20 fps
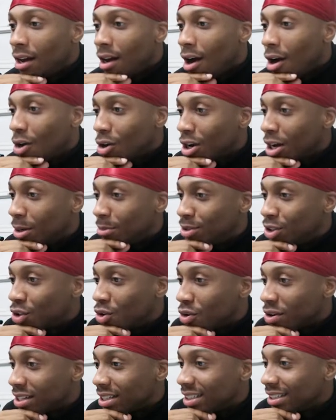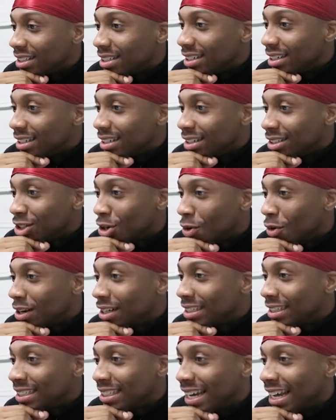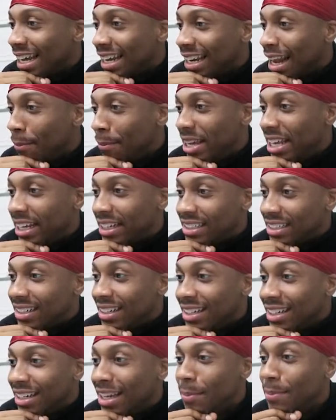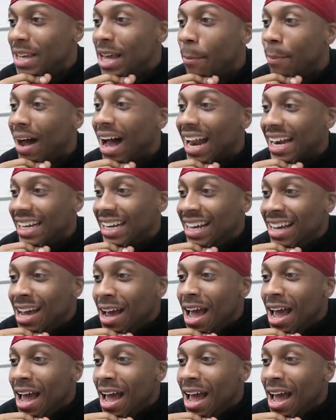Hold up, Jaquintis. Jaquintis said, let me get you. Give me your body.